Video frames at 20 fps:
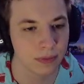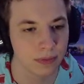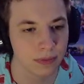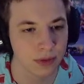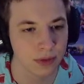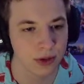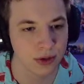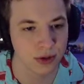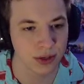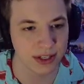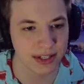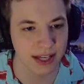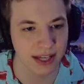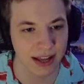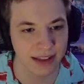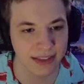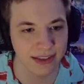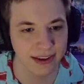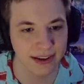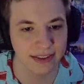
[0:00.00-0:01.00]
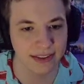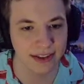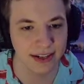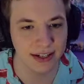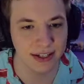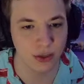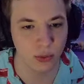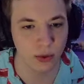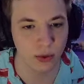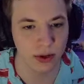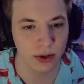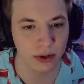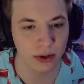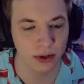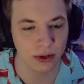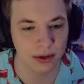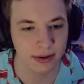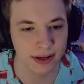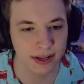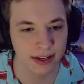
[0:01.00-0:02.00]
so let's see, I think these
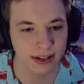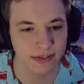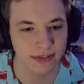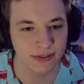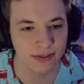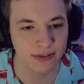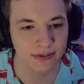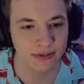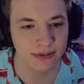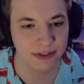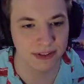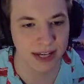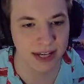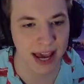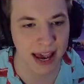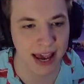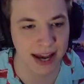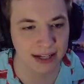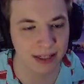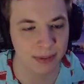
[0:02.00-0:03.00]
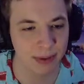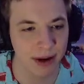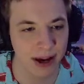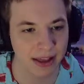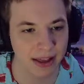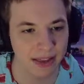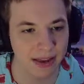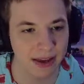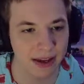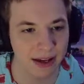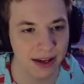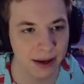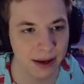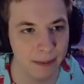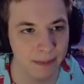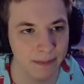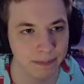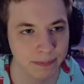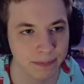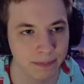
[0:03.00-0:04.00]
will get attacked by the
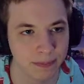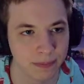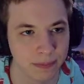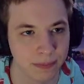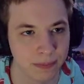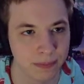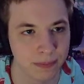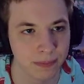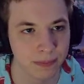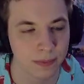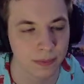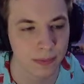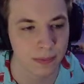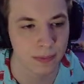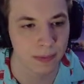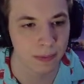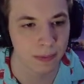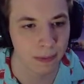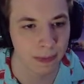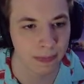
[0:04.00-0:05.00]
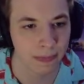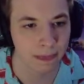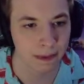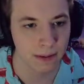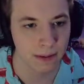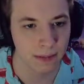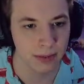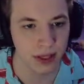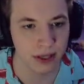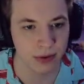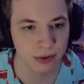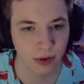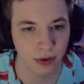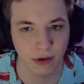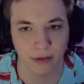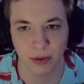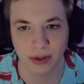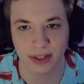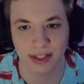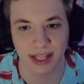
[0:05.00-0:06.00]
um, Blood
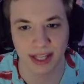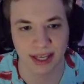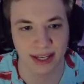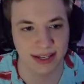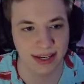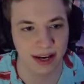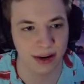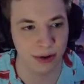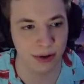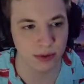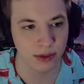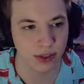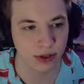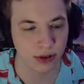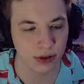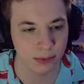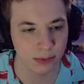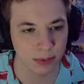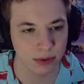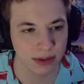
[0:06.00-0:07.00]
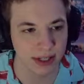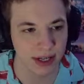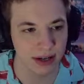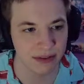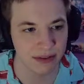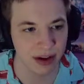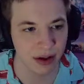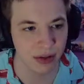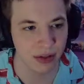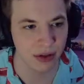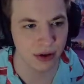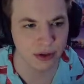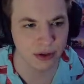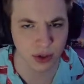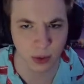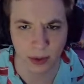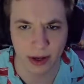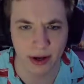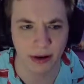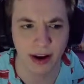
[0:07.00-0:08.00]
Grove once they get down to a certain percent of health.
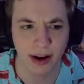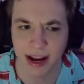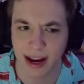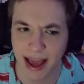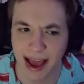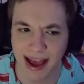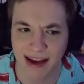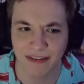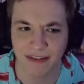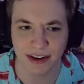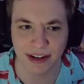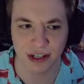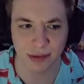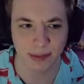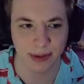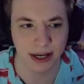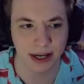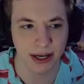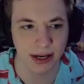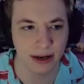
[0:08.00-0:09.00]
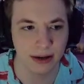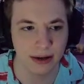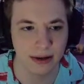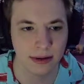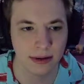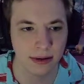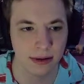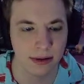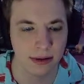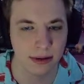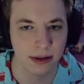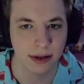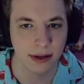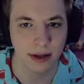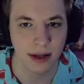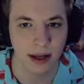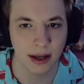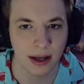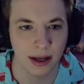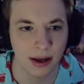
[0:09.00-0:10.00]
Also, we are at half HP.
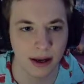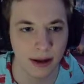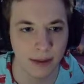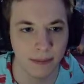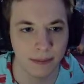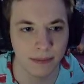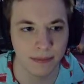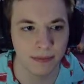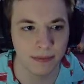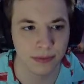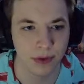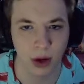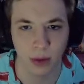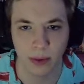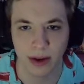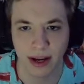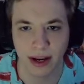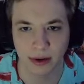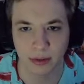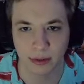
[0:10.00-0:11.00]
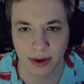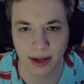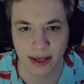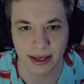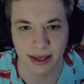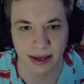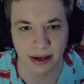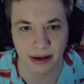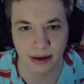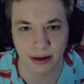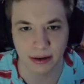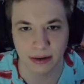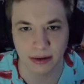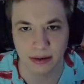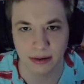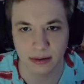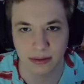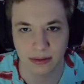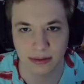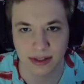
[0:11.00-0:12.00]
Um, oh, we had a ring here.
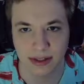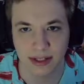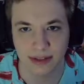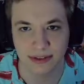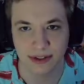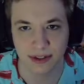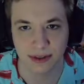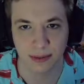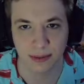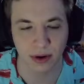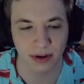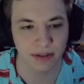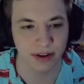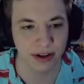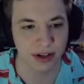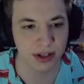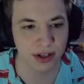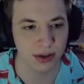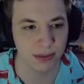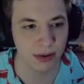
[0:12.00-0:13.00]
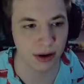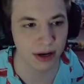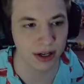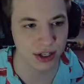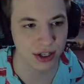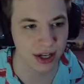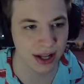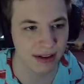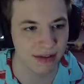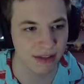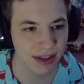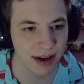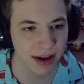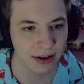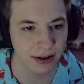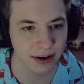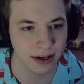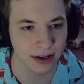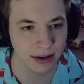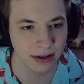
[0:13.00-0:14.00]
This gives us more evasion. Probably should have that
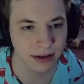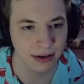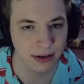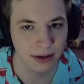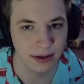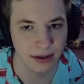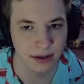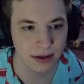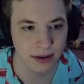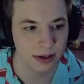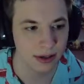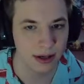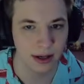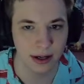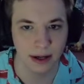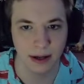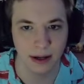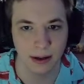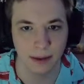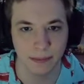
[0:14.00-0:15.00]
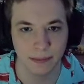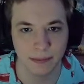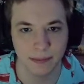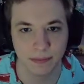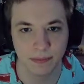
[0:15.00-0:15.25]
on. Um,